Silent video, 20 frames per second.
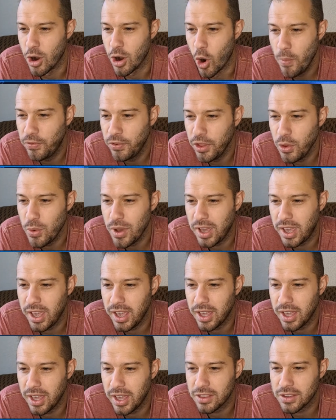Hopefully,
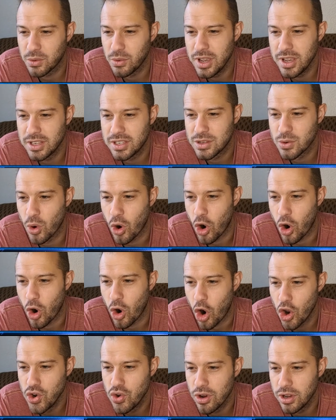we can get the squeeze to
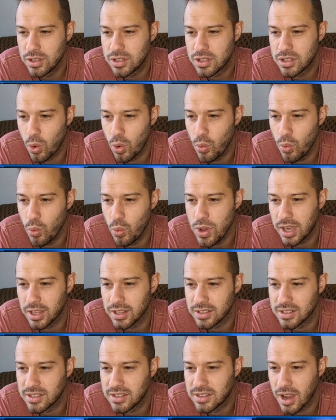100 so we
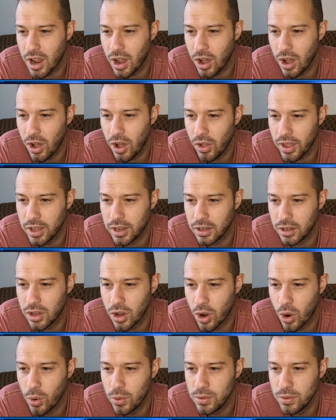can sell
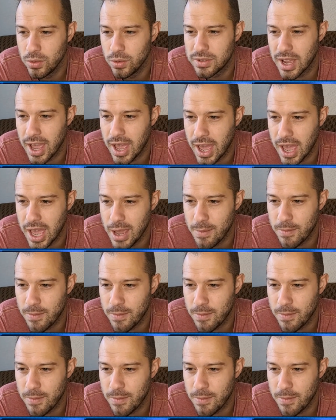and go to